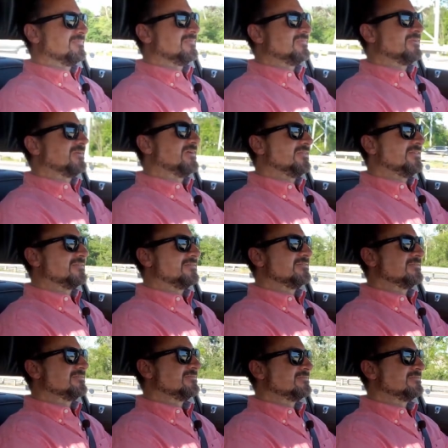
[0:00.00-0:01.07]
Alright,
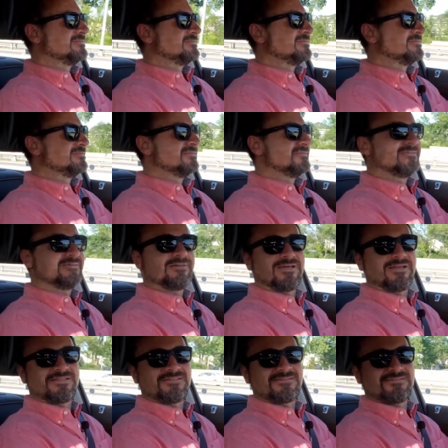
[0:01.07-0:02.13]
I'm
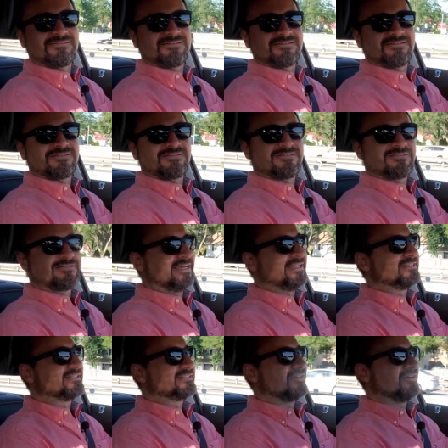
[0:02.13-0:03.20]
gonna
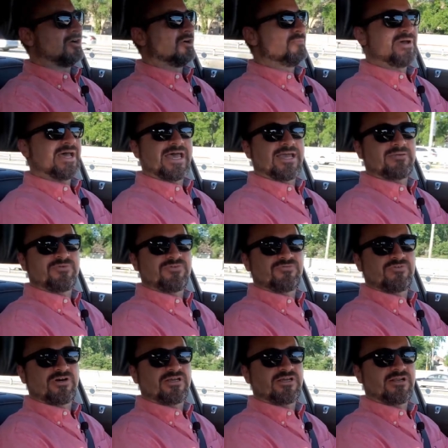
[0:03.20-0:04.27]
take this car back
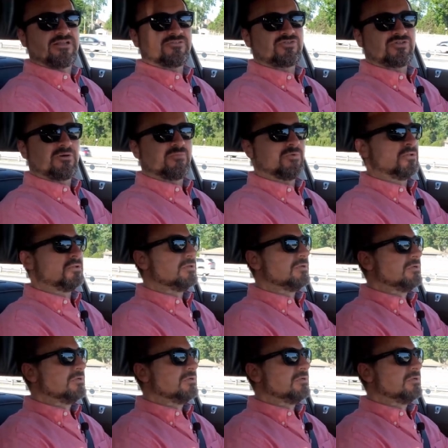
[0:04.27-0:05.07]
before I get in trouble.